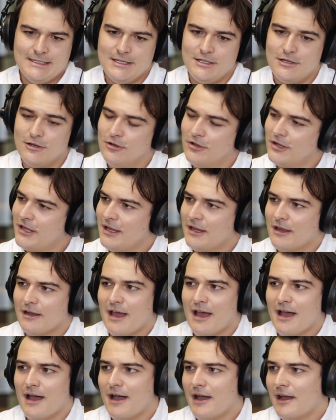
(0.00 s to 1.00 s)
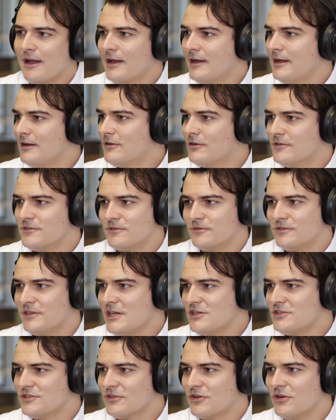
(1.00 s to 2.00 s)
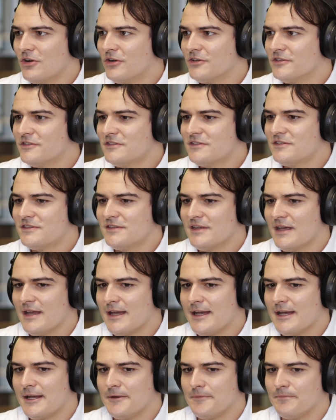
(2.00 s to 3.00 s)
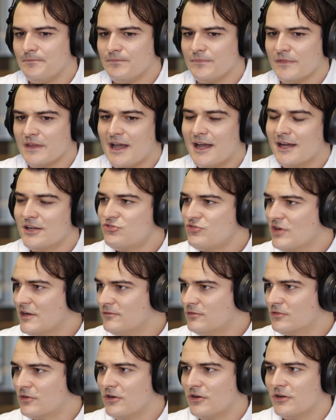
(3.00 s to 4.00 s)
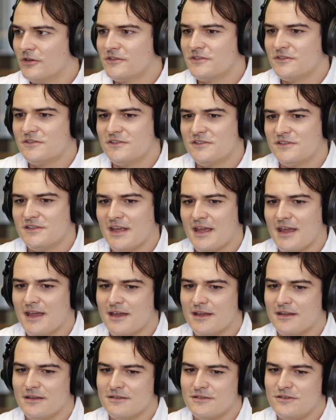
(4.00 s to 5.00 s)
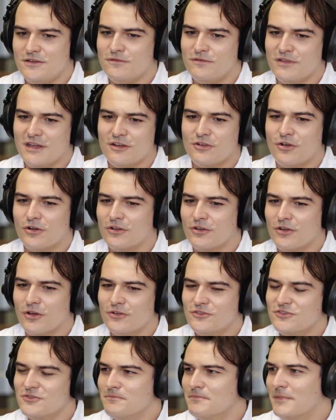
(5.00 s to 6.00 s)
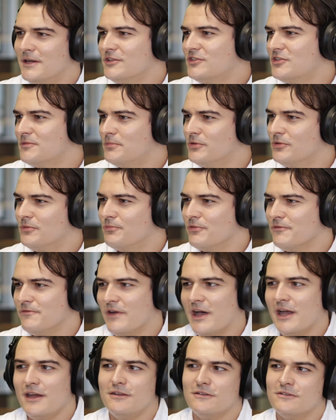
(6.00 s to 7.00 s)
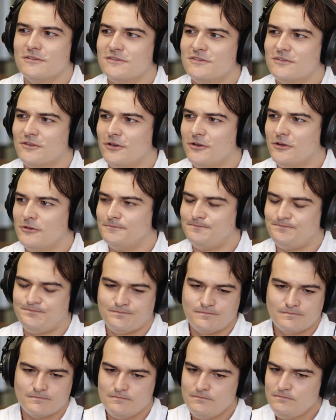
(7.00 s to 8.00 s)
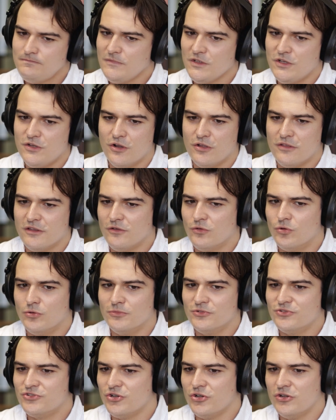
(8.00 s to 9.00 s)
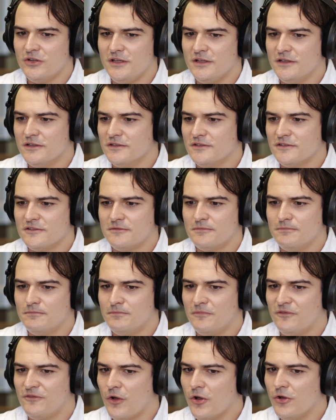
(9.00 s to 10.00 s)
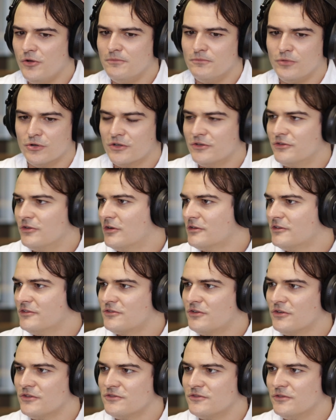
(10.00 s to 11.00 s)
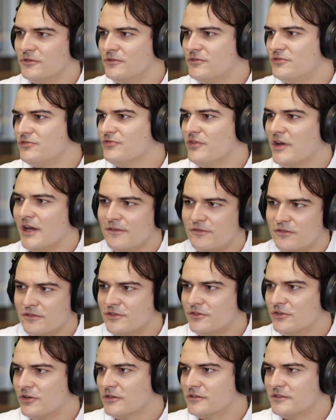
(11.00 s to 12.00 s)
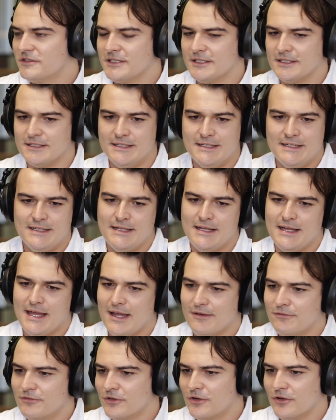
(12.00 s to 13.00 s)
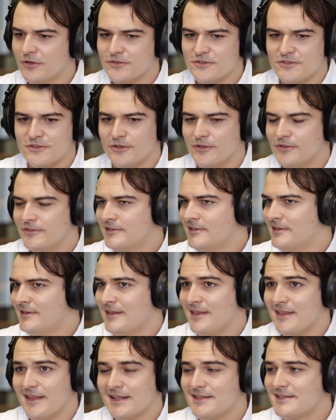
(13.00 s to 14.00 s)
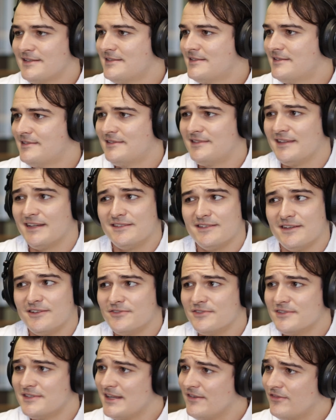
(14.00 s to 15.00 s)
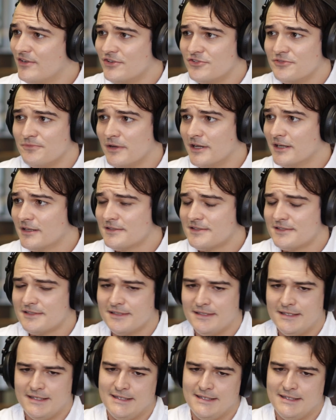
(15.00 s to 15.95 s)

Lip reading: you're looking at high consultation costs, high travel costs, and you've then got to go to multiple providers. So, the normal journey is phone, book a doctor's consult, drive to the doctor, have the consult. That's $600, $700